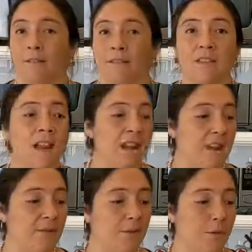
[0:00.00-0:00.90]
the
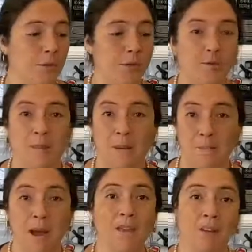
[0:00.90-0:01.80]
leftovers of my
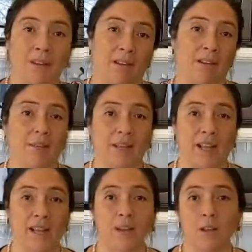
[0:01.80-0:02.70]
mother every
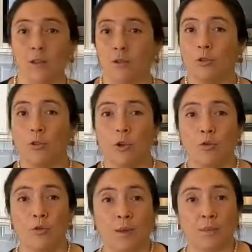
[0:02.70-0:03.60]
day, you go
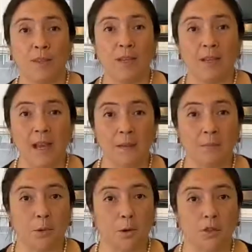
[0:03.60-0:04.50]
for a 3-day
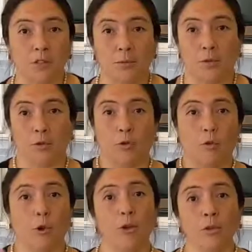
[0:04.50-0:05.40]
process where you
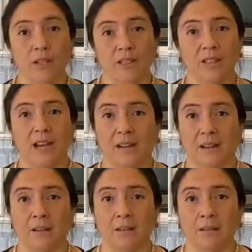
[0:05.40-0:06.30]
grow the
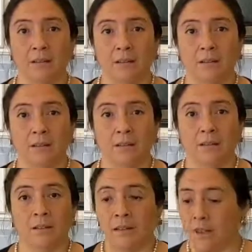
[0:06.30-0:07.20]
starter
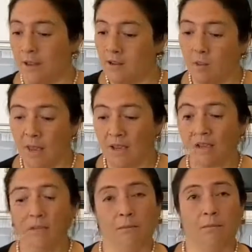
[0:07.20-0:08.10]
and you
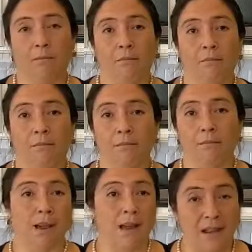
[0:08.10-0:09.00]
make
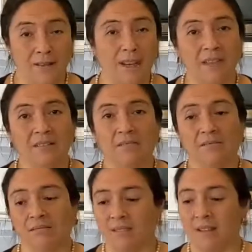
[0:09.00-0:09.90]
a levain.
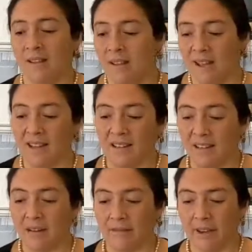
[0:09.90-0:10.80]
And the
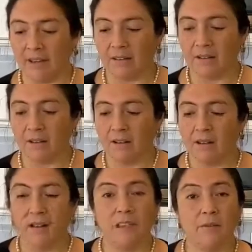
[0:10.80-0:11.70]
levain
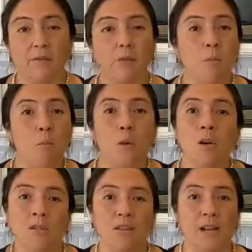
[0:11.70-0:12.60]
gives you
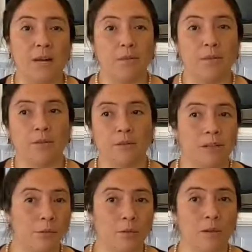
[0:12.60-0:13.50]
more flavor
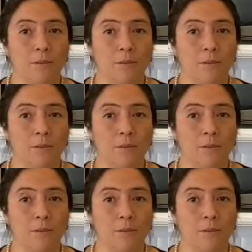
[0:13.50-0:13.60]
into the